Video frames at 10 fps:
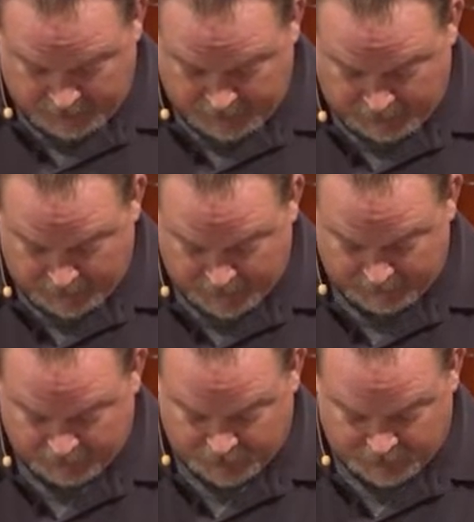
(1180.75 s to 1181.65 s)
But,
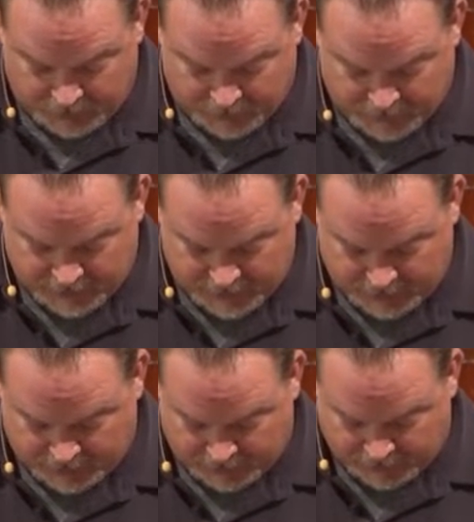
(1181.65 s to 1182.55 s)

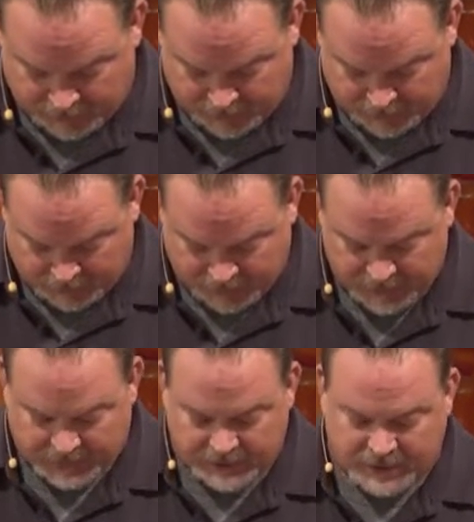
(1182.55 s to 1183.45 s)

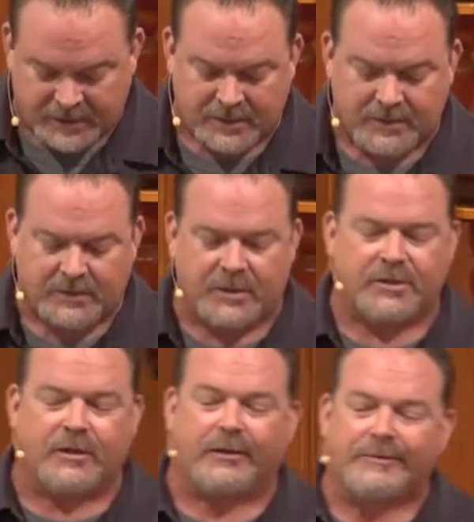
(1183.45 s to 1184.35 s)
this isn't
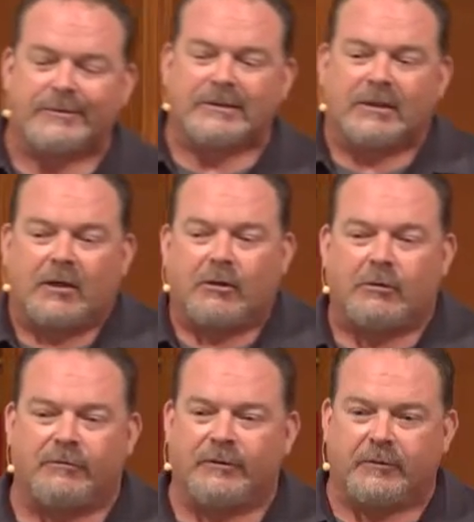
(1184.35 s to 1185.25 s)
just a,
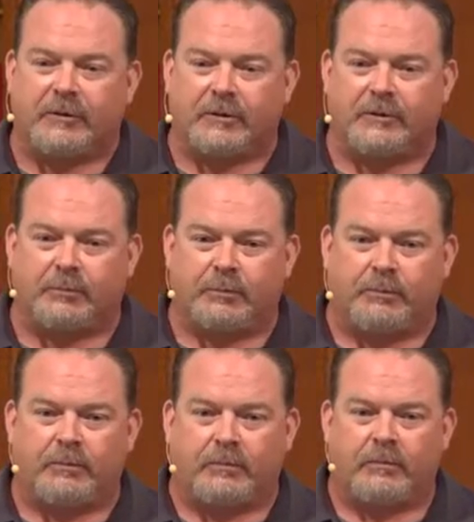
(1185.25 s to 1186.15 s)
feel good
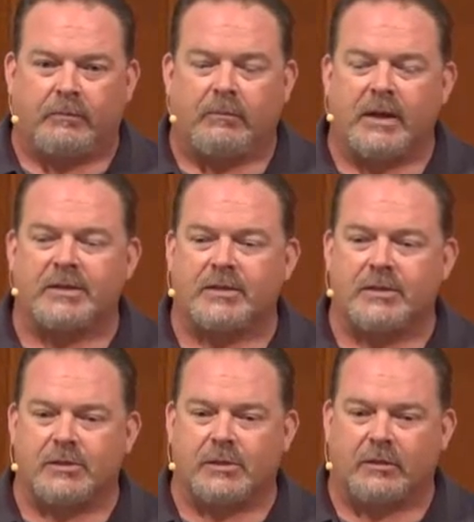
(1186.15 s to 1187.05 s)

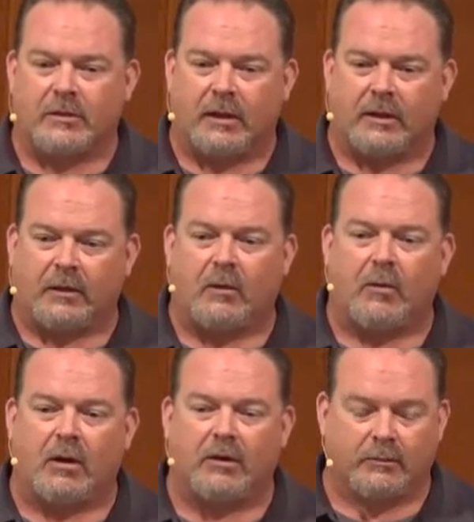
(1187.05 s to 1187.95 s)
message and go
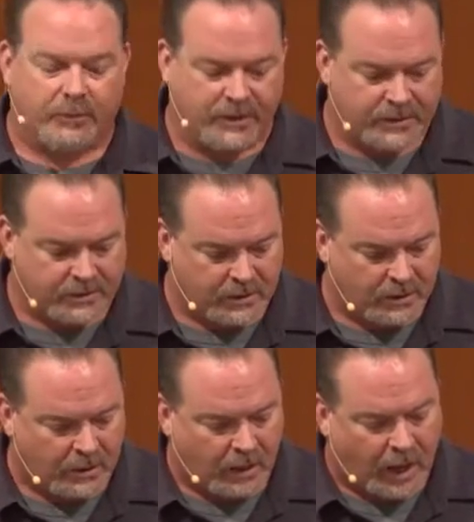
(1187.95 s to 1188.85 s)
on. Because
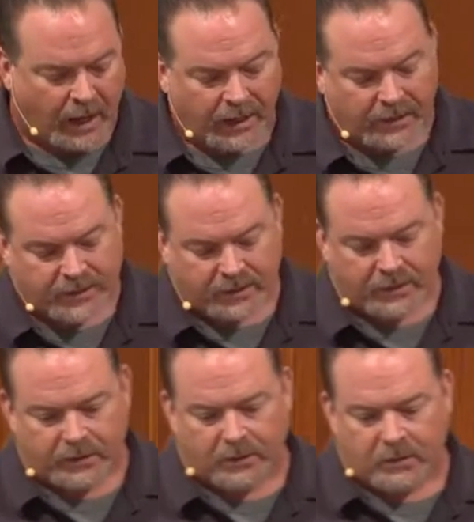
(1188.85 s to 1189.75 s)
I got to tell
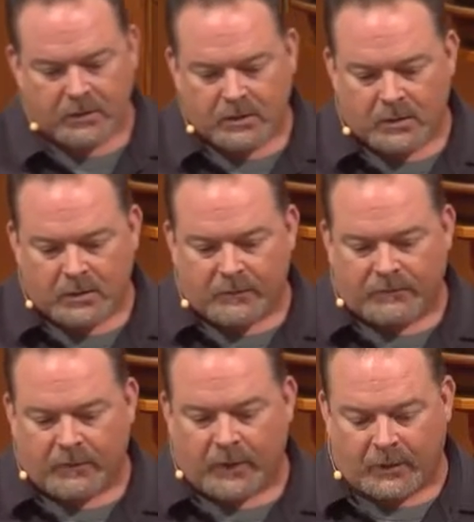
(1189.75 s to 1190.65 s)
you,
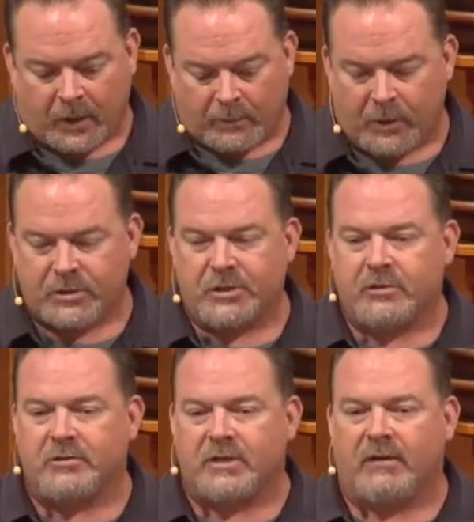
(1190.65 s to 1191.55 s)
from a person
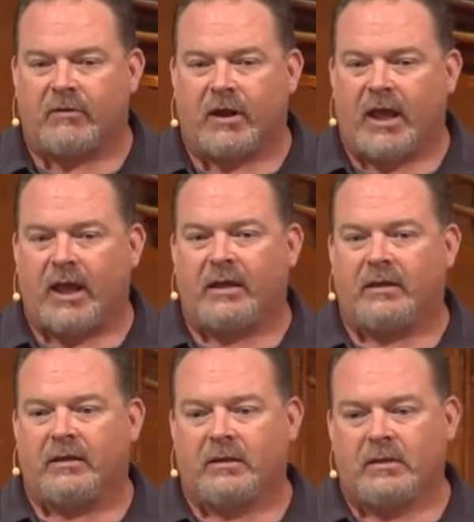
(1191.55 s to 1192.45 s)
who's never
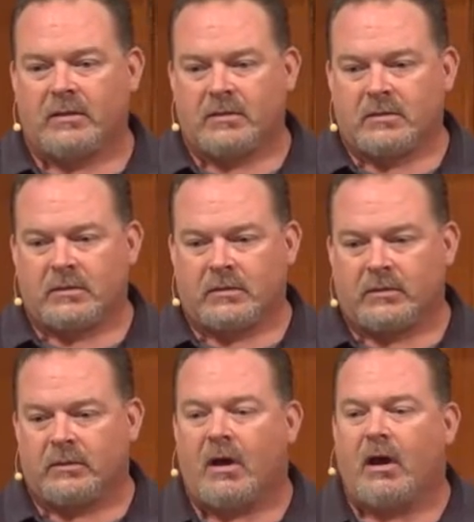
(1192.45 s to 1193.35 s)
had
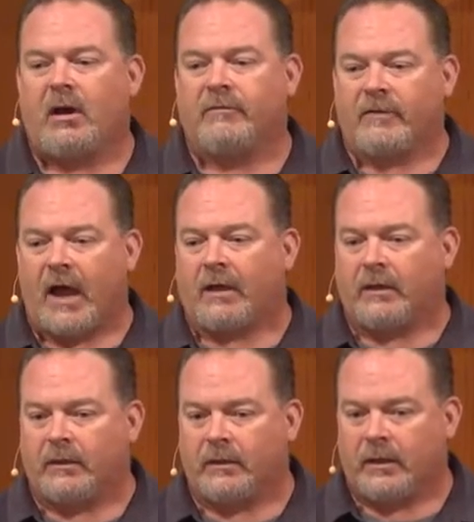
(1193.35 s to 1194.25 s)

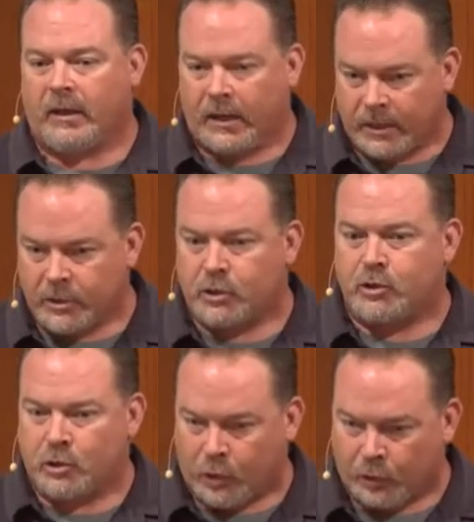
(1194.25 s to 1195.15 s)
nonviolent
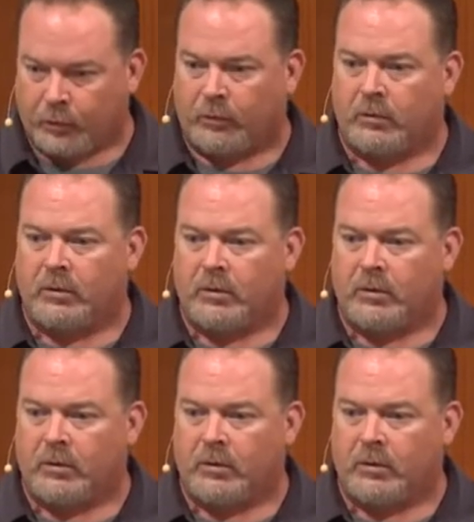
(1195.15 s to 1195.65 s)
internal